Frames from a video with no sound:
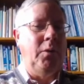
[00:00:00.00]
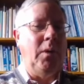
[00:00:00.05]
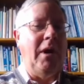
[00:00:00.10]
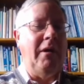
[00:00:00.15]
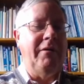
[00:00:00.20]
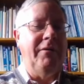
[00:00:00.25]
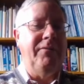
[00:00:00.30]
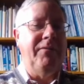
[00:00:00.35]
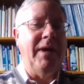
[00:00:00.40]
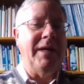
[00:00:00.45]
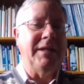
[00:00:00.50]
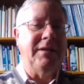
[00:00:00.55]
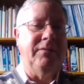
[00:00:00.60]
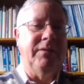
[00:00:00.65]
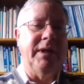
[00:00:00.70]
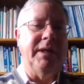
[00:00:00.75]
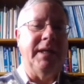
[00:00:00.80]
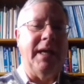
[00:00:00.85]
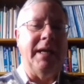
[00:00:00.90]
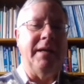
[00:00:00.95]
You are
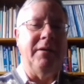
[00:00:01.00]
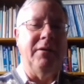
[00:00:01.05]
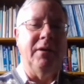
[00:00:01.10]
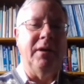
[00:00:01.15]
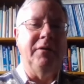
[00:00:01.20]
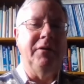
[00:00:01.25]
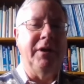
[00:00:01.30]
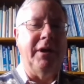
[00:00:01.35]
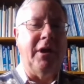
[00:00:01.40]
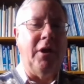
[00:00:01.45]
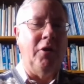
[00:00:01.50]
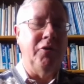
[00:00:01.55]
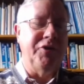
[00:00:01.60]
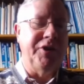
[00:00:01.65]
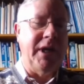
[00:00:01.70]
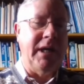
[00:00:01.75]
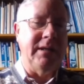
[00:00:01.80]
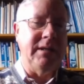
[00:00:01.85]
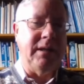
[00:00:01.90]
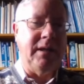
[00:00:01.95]
effectively then
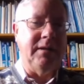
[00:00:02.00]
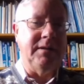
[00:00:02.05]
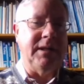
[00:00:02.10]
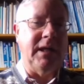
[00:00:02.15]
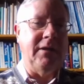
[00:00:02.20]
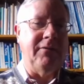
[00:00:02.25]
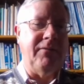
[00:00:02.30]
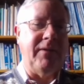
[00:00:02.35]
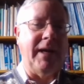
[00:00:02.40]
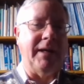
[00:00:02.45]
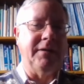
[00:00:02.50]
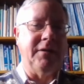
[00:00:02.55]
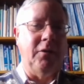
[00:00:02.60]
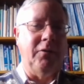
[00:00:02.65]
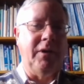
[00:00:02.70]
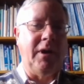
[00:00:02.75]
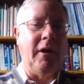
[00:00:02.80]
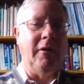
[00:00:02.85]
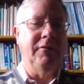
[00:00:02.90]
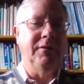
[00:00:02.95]
negotiating a de
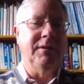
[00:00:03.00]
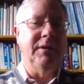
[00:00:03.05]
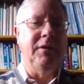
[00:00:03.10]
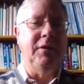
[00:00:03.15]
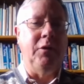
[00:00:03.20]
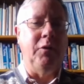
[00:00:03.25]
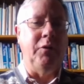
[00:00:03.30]
facto currency